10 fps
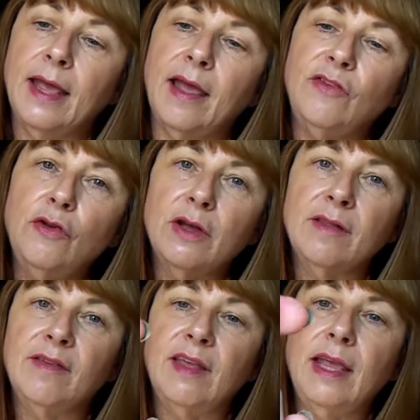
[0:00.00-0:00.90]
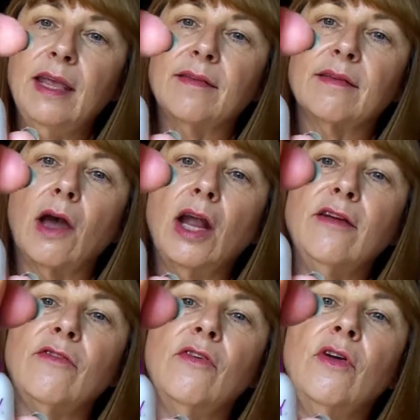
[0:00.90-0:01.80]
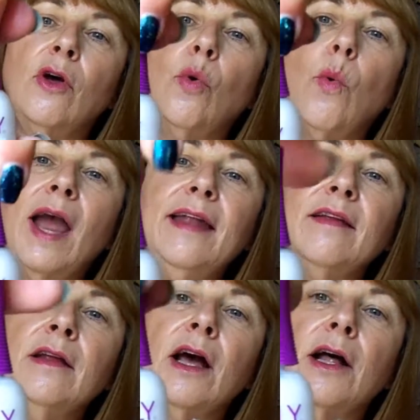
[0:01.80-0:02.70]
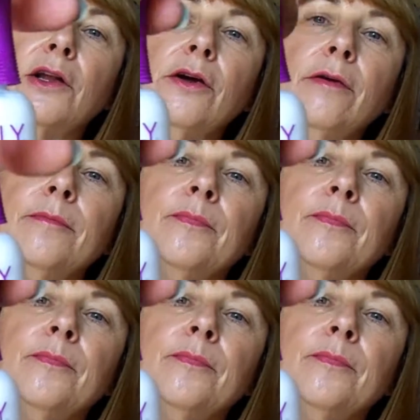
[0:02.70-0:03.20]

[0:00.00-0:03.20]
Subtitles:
As you can see, it's kind of white in color,